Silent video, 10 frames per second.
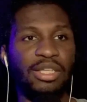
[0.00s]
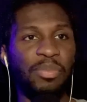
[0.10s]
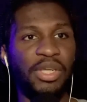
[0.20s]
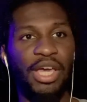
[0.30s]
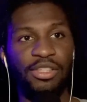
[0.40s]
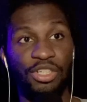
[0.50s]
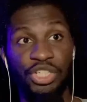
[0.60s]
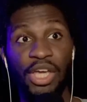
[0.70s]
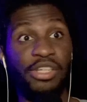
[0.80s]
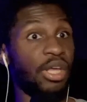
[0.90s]
Now, something
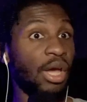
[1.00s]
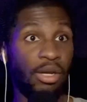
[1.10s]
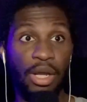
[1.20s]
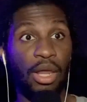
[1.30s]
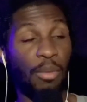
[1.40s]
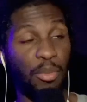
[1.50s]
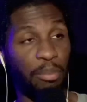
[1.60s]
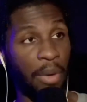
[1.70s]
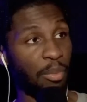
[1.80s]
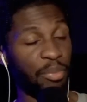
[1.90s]
had to change.
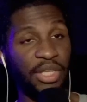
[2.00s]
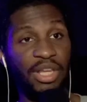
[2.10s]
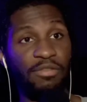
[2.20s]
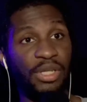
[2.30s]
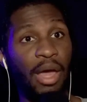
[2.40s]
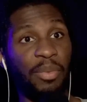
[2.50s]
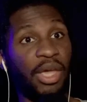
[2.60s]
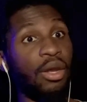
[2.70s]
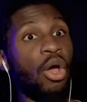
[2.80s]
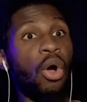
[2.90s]
Now, I'm gonna play
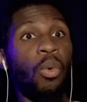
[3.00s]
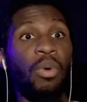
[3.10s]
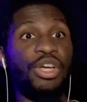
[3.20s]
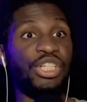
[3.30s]
devil's advocate.